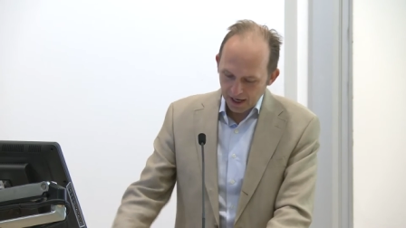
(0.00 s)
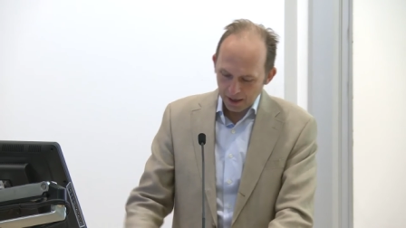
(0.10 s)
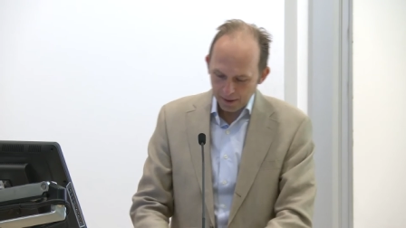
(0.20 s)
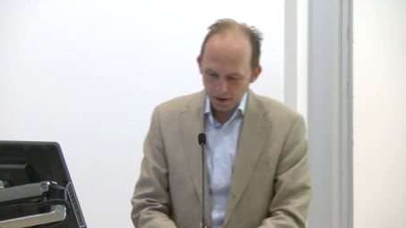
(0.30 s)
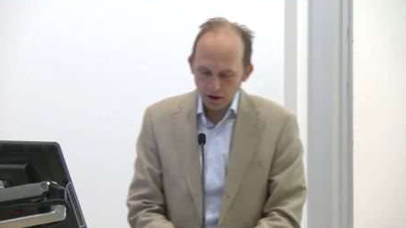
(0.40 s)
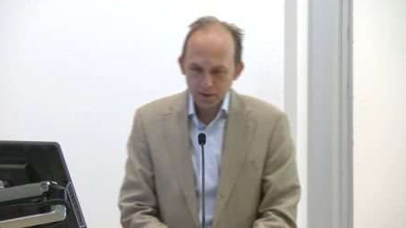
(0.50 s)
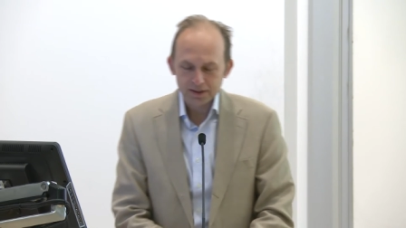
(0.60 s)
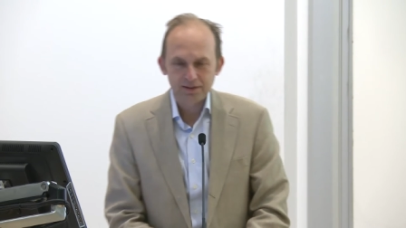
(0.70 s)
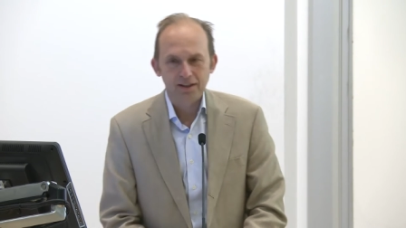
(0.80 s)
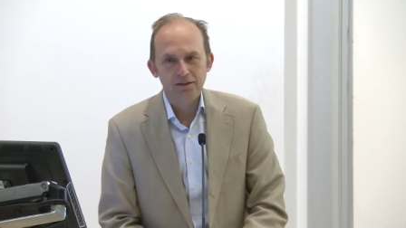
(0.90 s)
Um, I
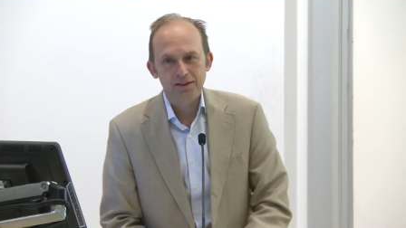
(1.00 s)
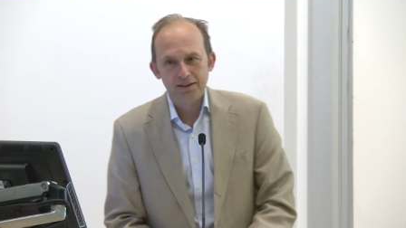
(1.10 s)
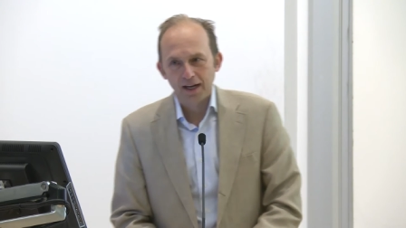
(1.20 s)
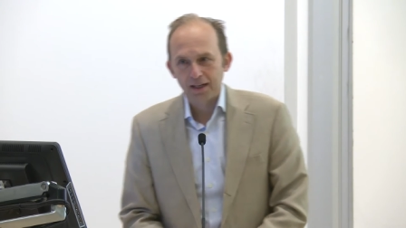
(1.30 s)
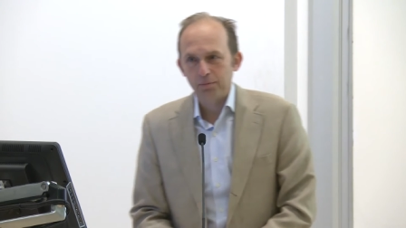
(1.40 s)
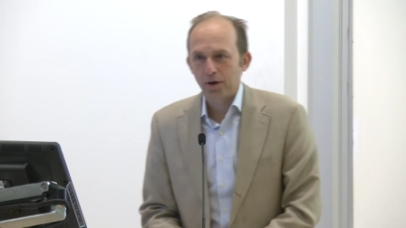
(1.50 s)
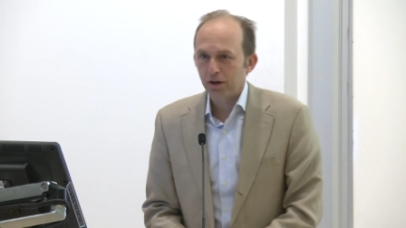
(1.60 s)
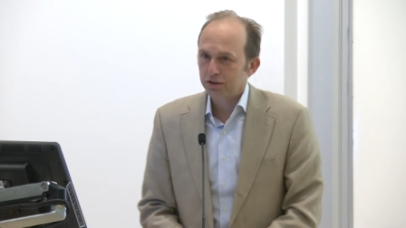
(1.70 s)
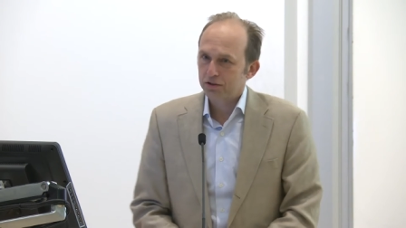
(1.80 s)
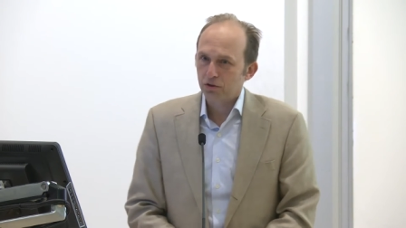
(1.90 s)
always tell
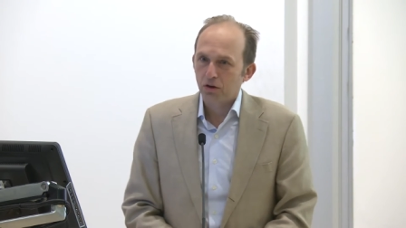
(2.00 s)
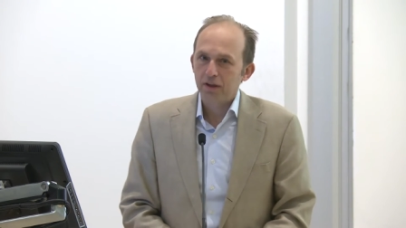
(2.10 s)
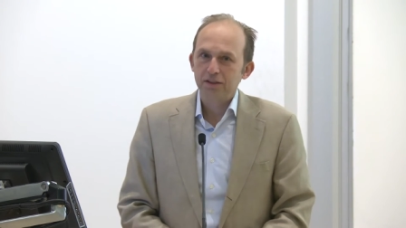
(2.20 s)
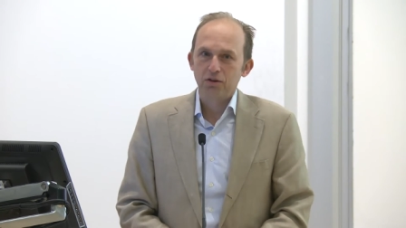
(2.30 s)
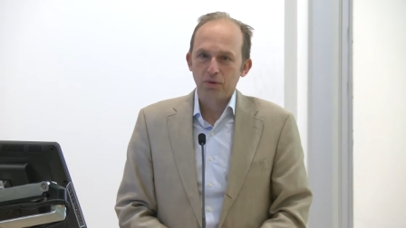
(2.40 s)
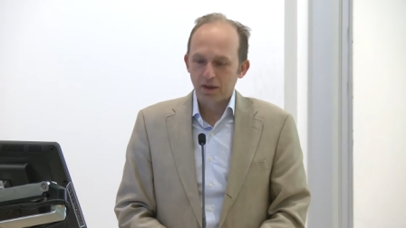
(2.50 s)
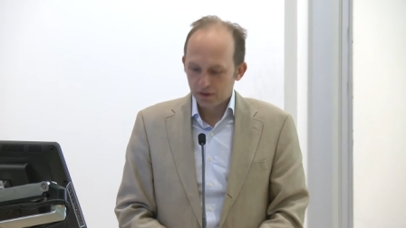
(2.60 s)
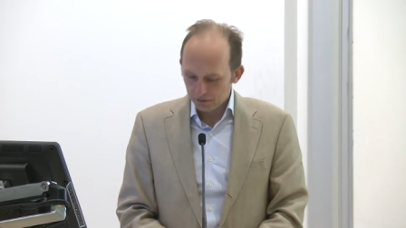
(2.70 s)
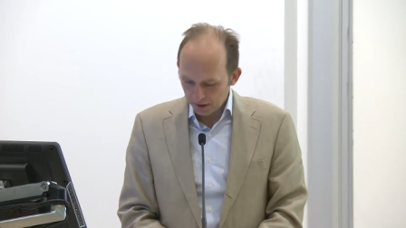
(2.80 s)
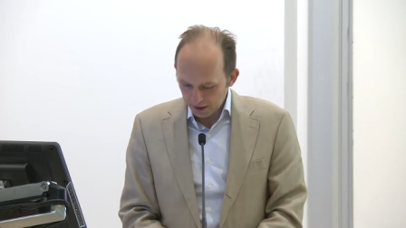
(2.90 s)
sidebar stories throughout
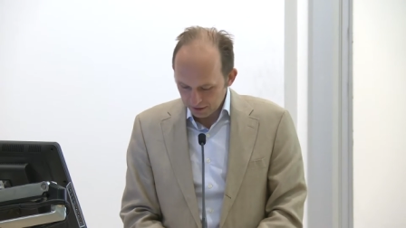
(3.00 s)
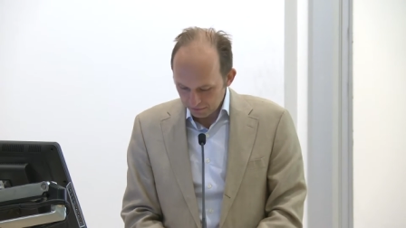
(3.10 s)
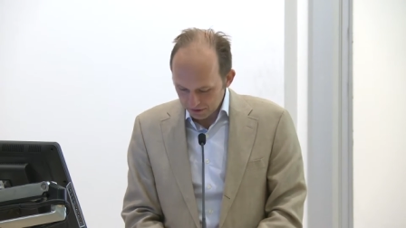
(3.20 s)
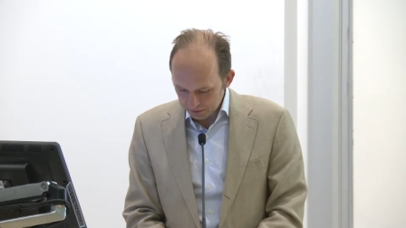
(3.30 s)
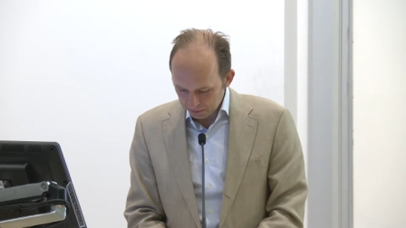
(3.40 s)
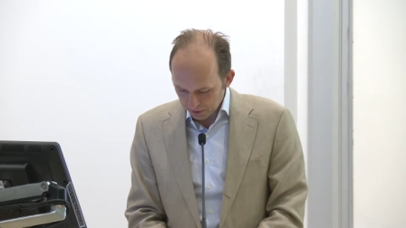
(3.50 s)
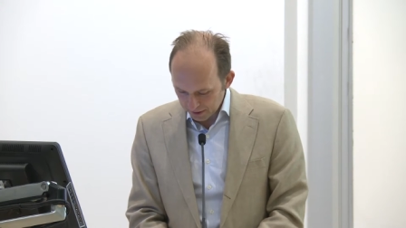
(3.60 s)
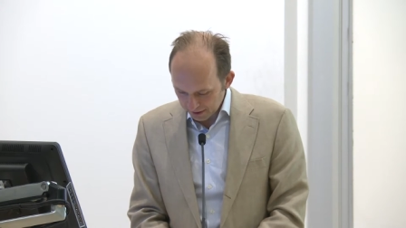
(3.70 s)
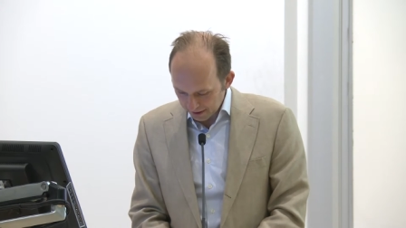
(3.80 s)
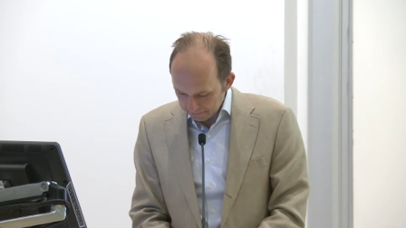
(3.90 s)
the writing of this
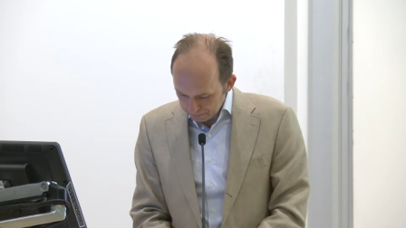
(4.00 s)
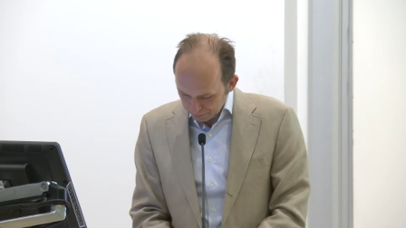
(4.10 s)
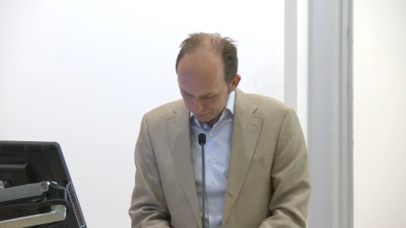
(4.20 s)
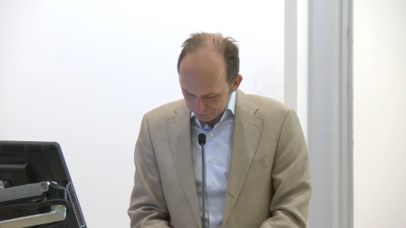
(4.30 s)
book, and